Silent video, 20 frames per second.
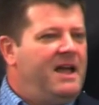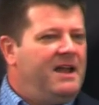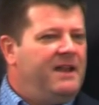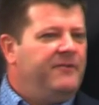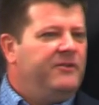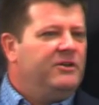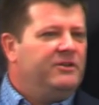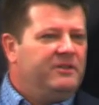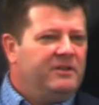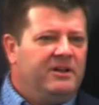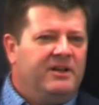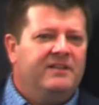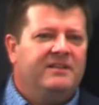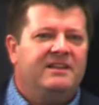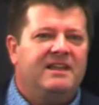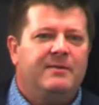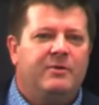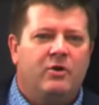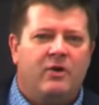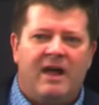And if you look
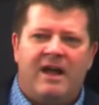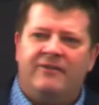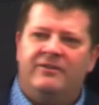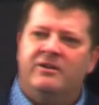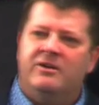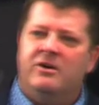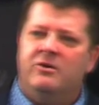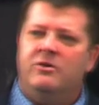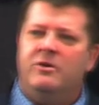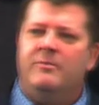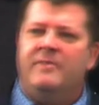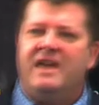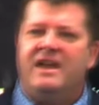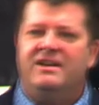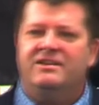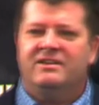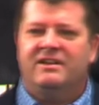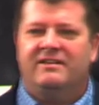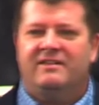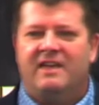at the typical rounds, they'll go to a
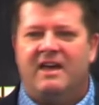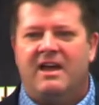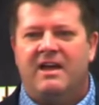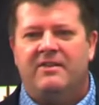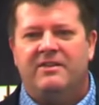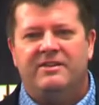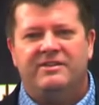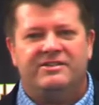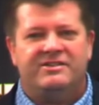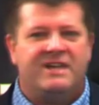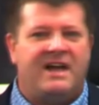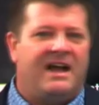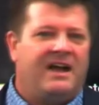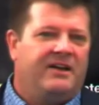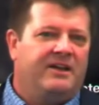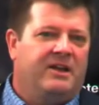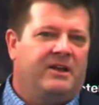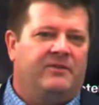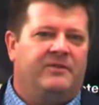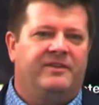patient and say, this
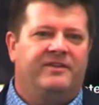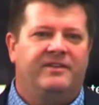child, you know,